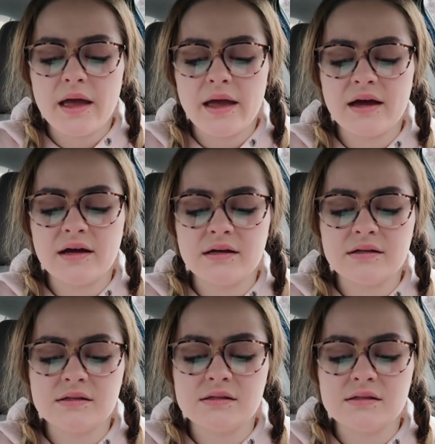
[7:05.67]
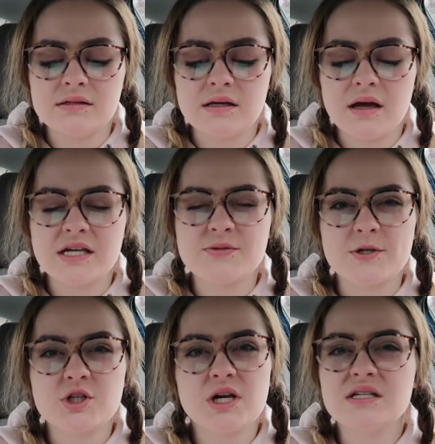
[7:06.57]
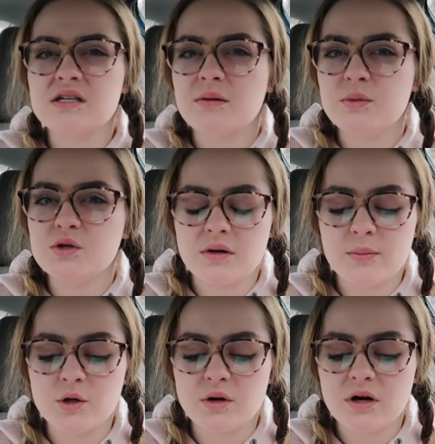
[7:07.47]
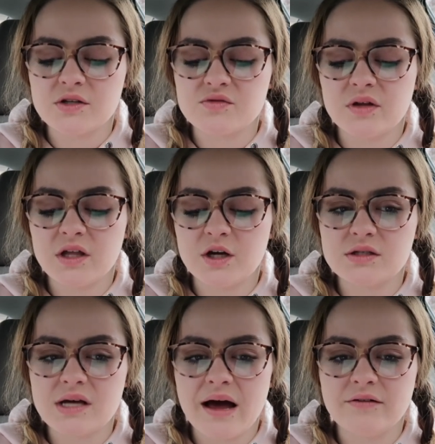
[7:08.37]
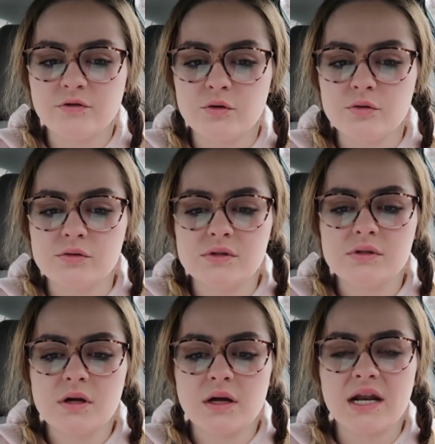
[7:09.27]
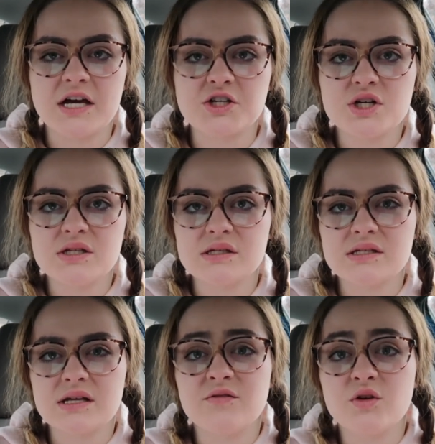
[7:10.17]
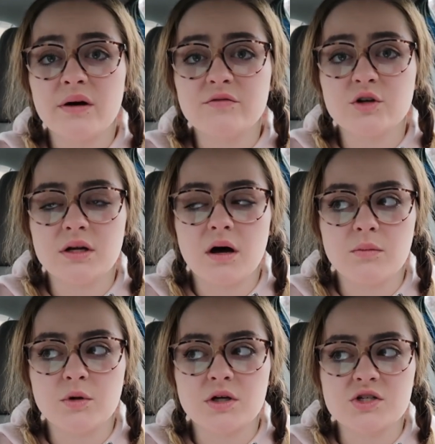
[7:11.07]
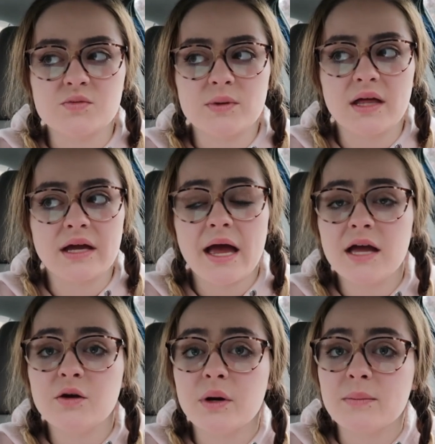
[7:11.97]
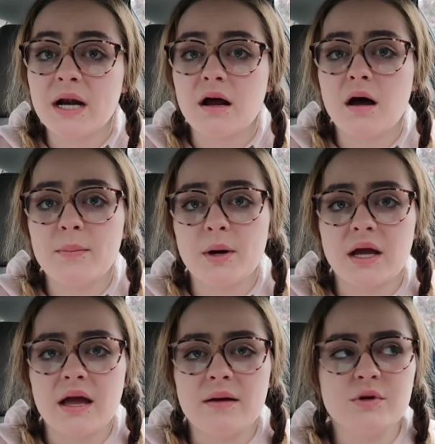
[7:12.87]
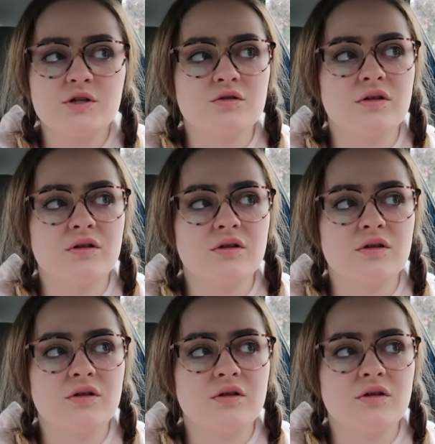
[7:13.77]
And especially as a commuter, it's really good to have those connections, because then if you ever need help, you could just be like, hey, you want to meet up on campus?